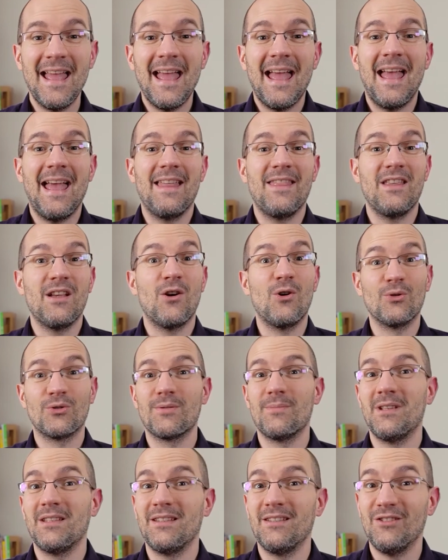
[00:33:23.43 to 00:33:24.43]
and the
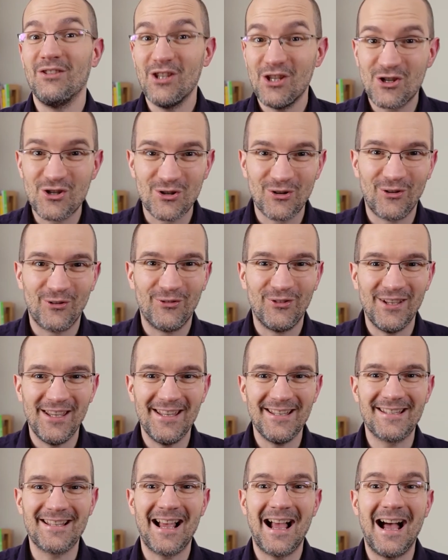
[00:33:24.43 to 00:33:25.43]
automated nature of
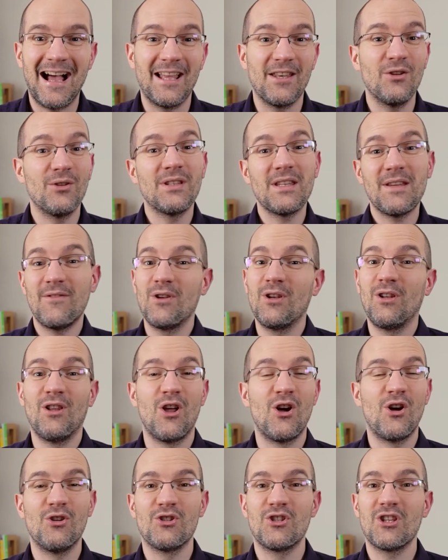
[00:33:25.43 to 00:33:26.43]
it. I don't even
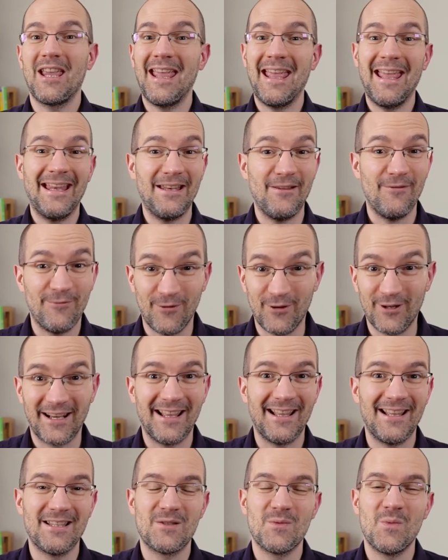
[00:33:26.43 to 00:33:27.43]
launch any
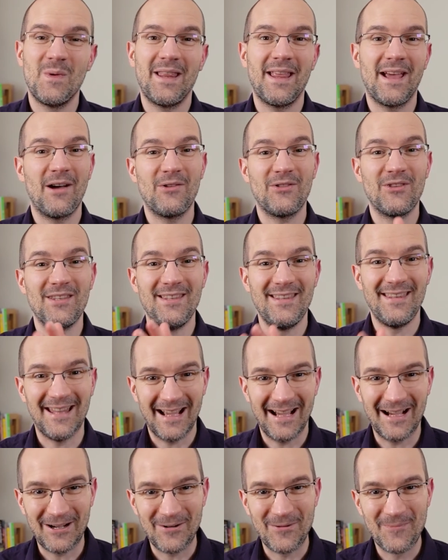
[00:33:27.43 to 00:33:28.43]
funnels without it
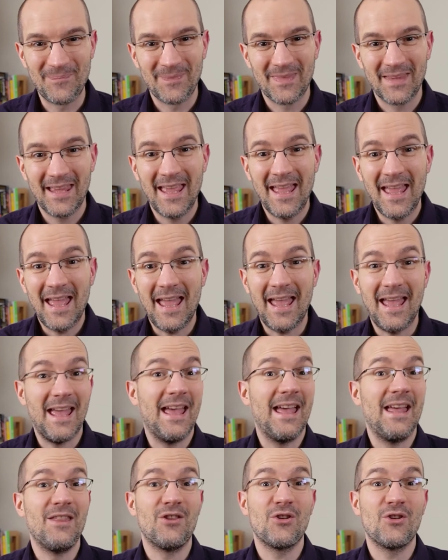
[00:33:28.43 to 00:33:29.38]
now. And